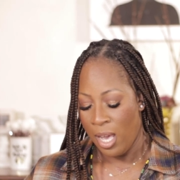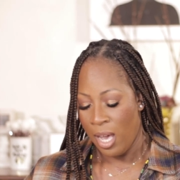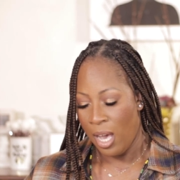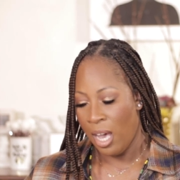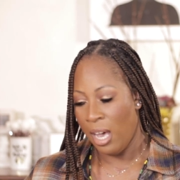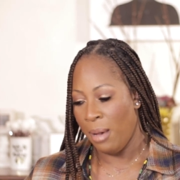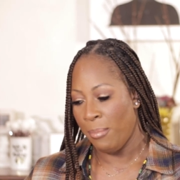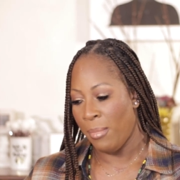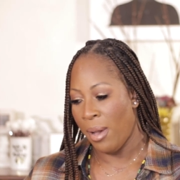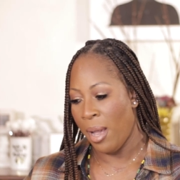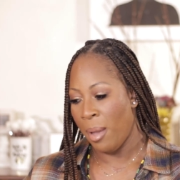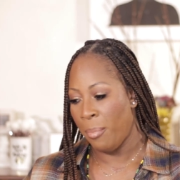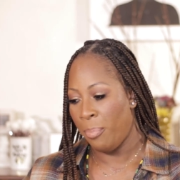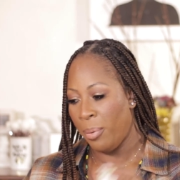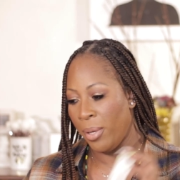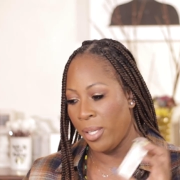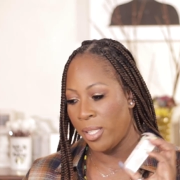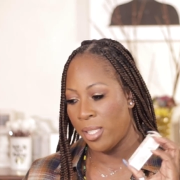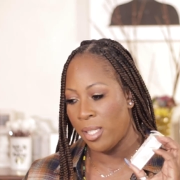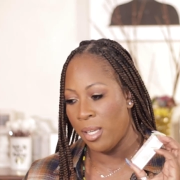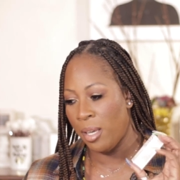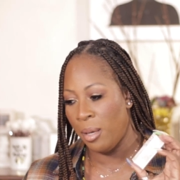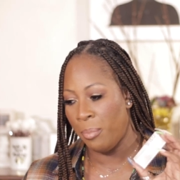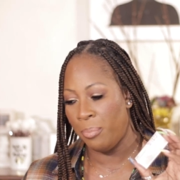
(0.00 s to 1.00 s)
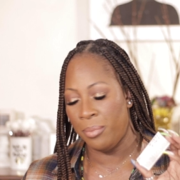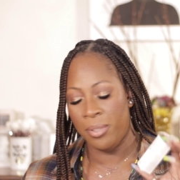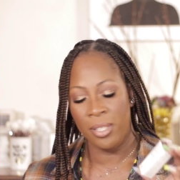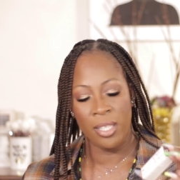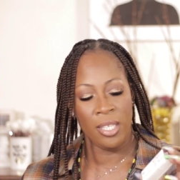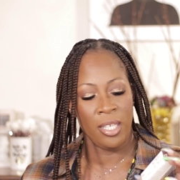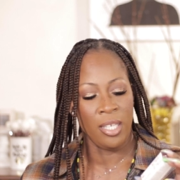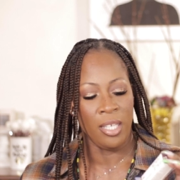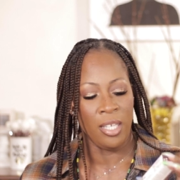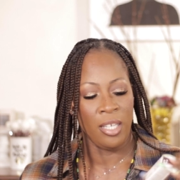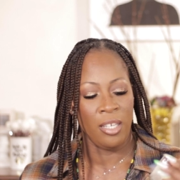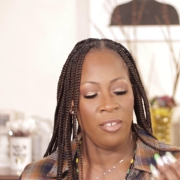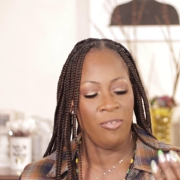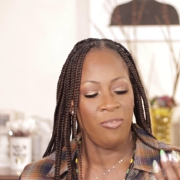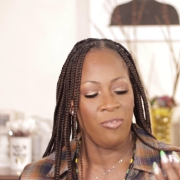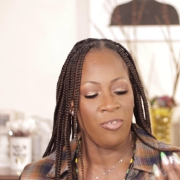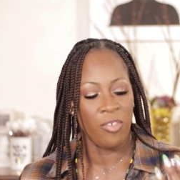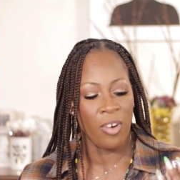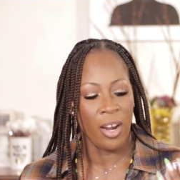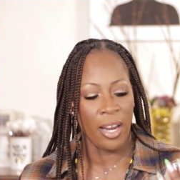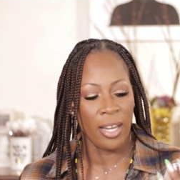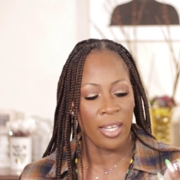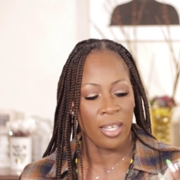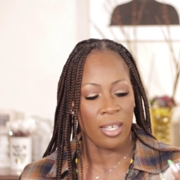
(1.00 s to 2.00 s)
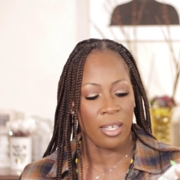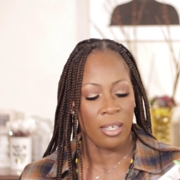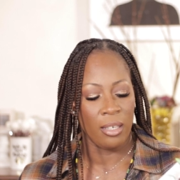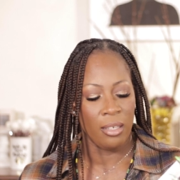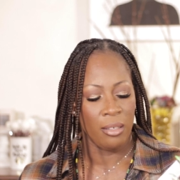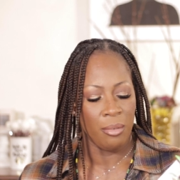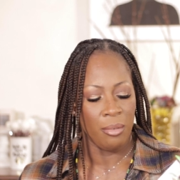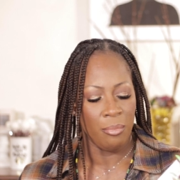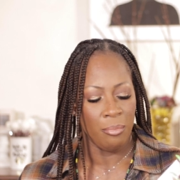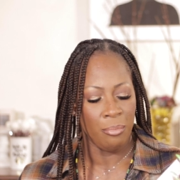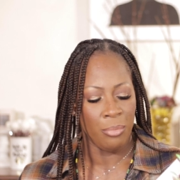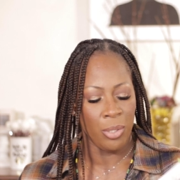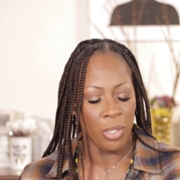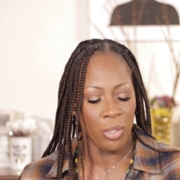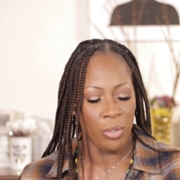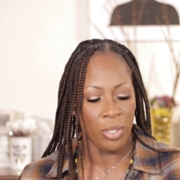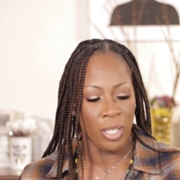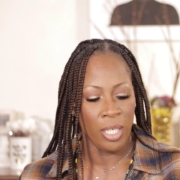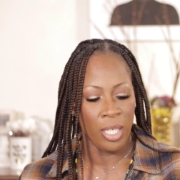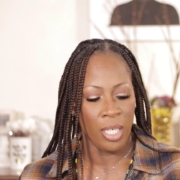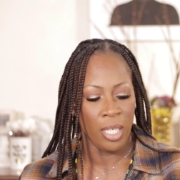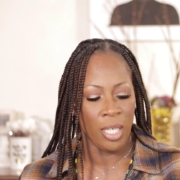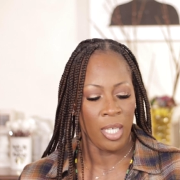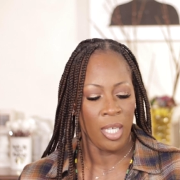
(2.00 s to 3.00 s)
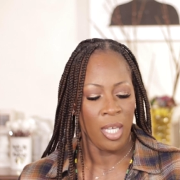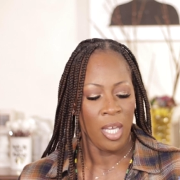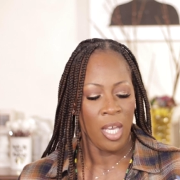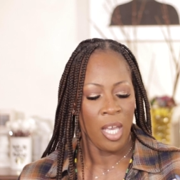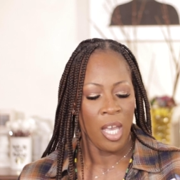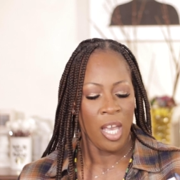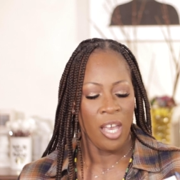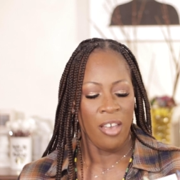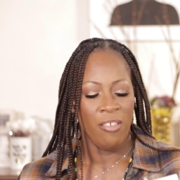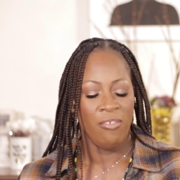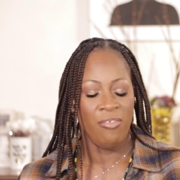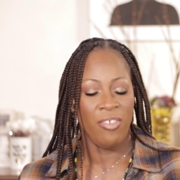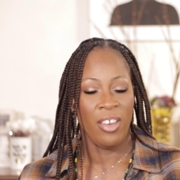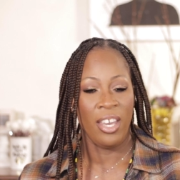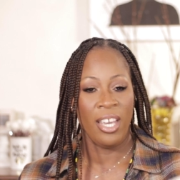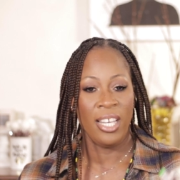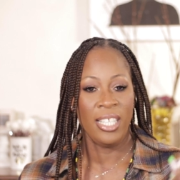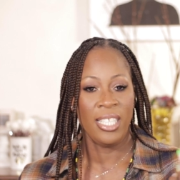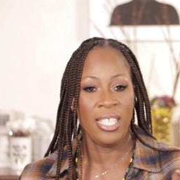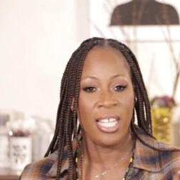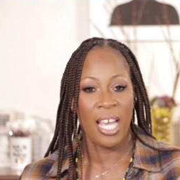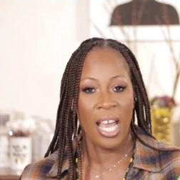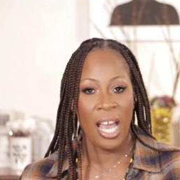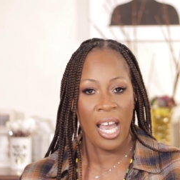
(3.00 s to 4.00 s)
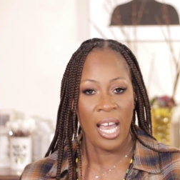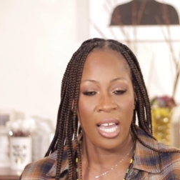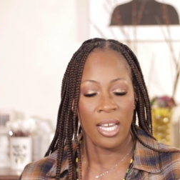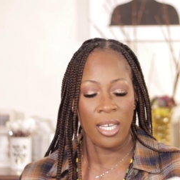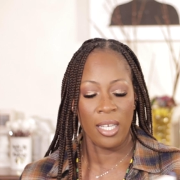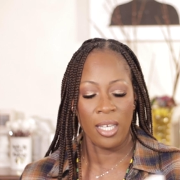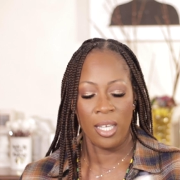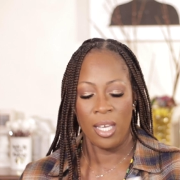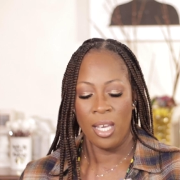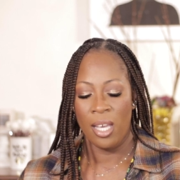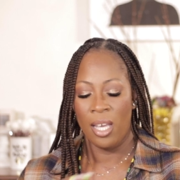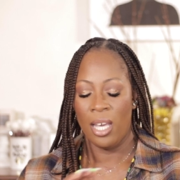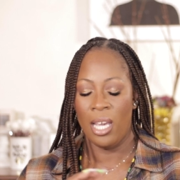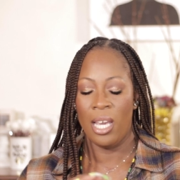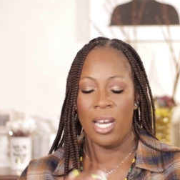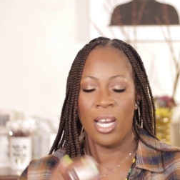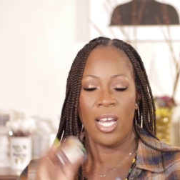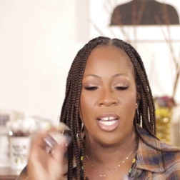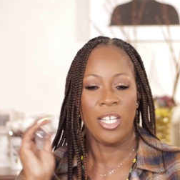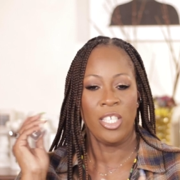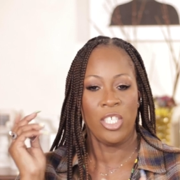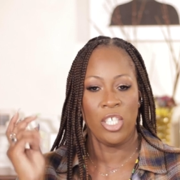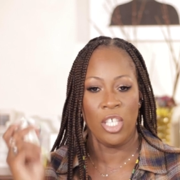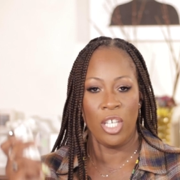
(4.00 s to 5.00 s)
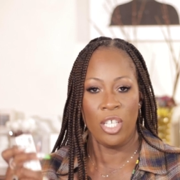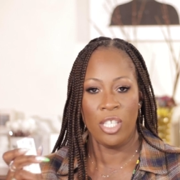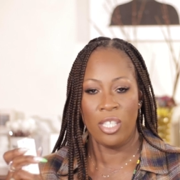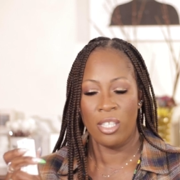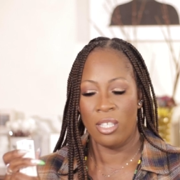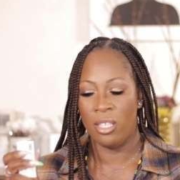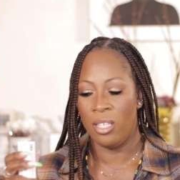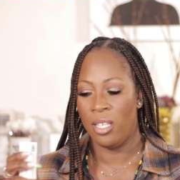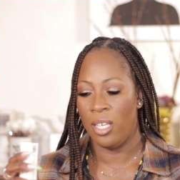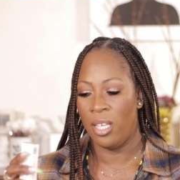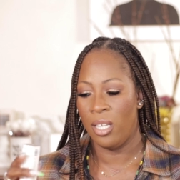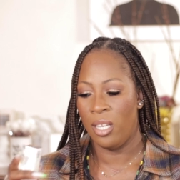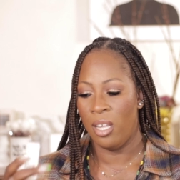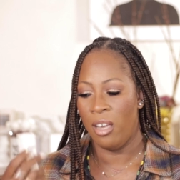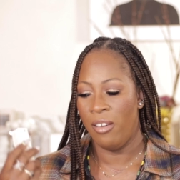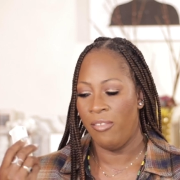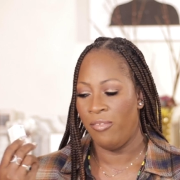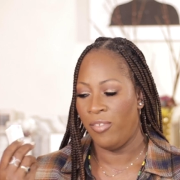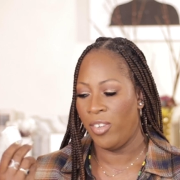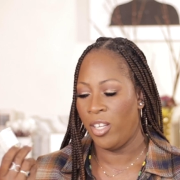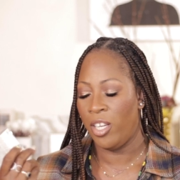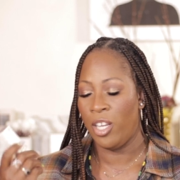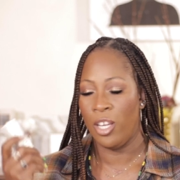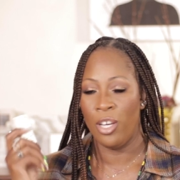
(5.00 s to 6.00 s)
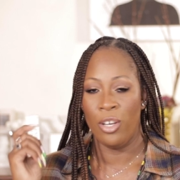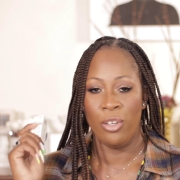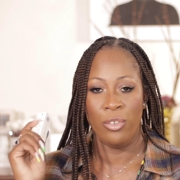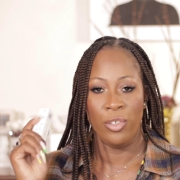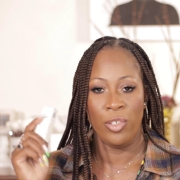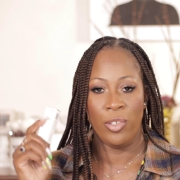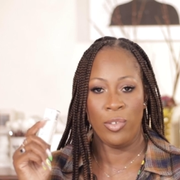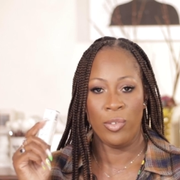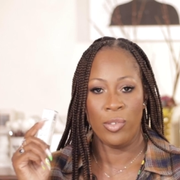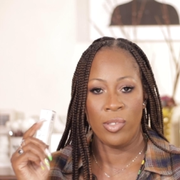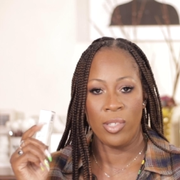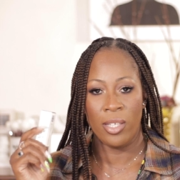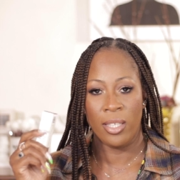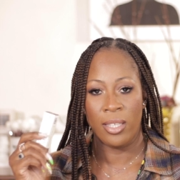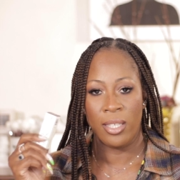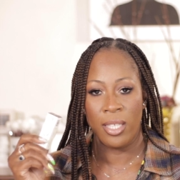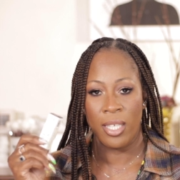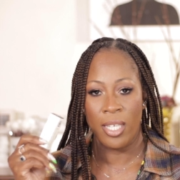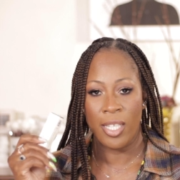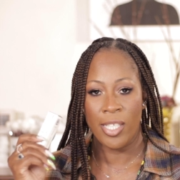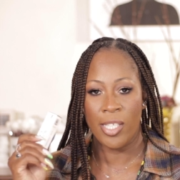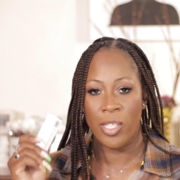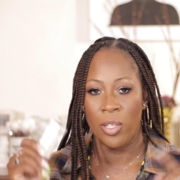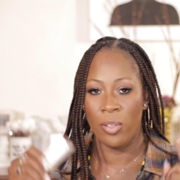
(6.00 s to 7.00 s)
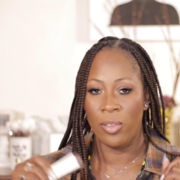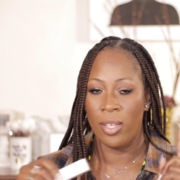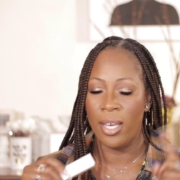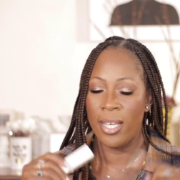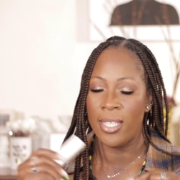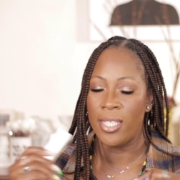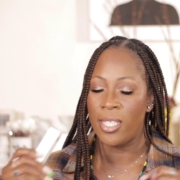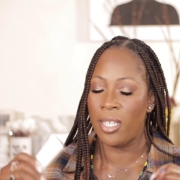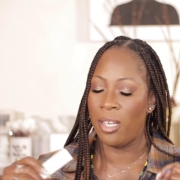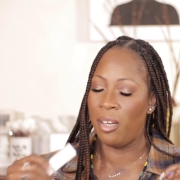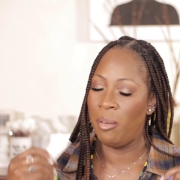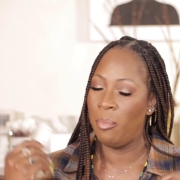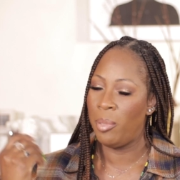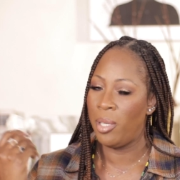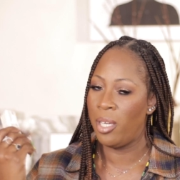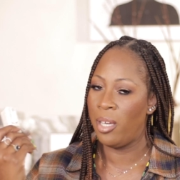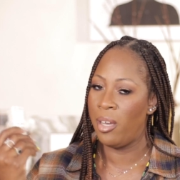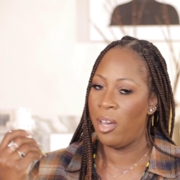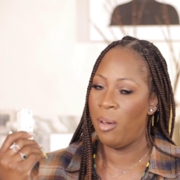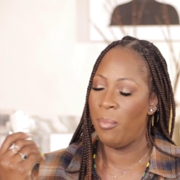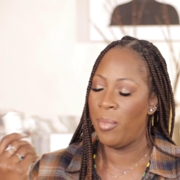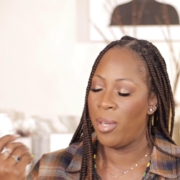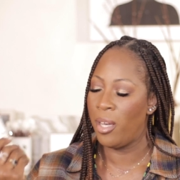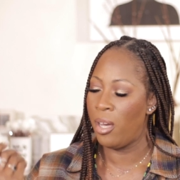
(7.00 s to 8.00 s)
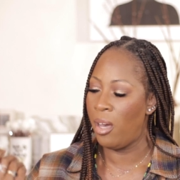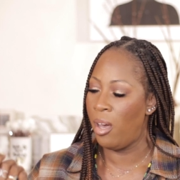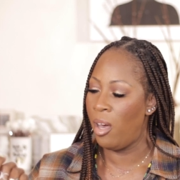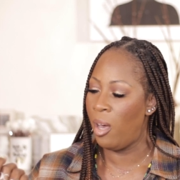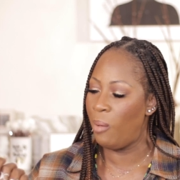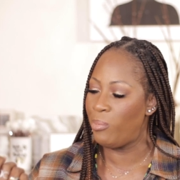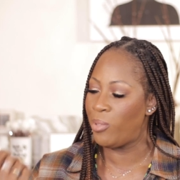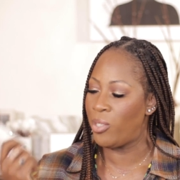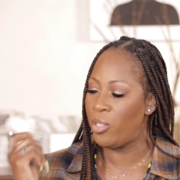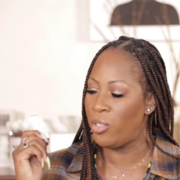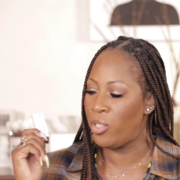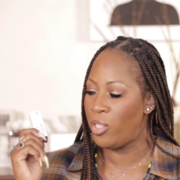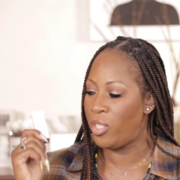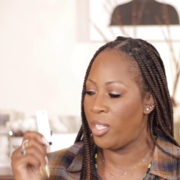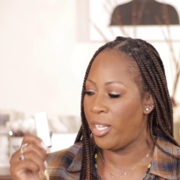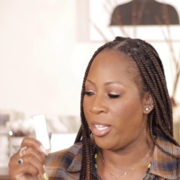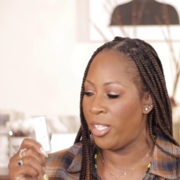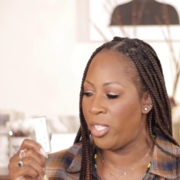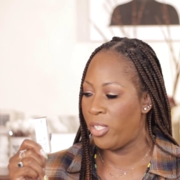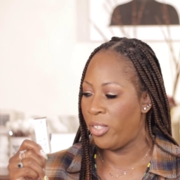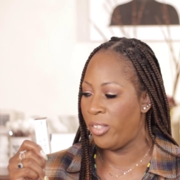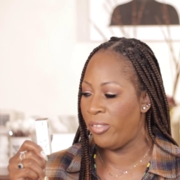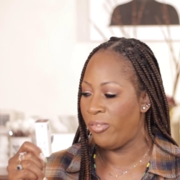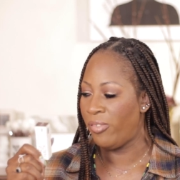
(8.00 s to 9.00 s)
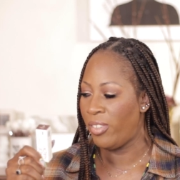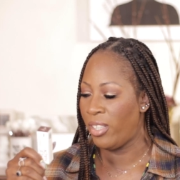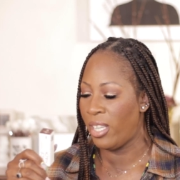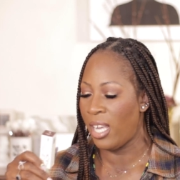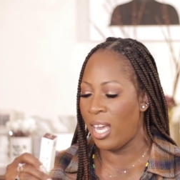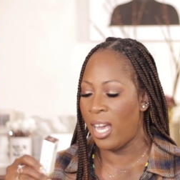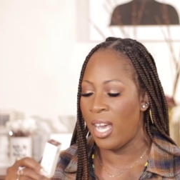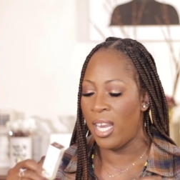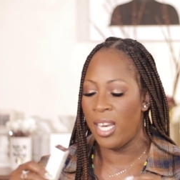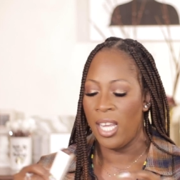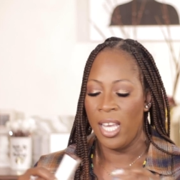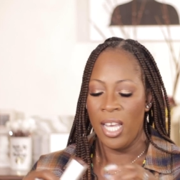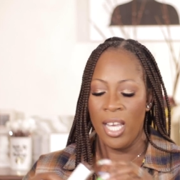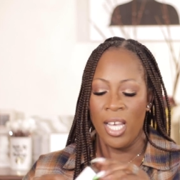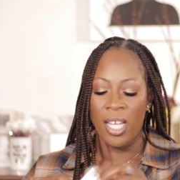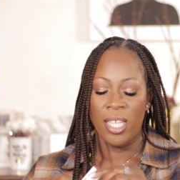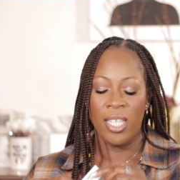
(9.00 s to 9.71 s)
Um, I picked up the Freck Beauty Face Hack and I just did a video using this. So that's gonna be coming up. So stay tuned for that.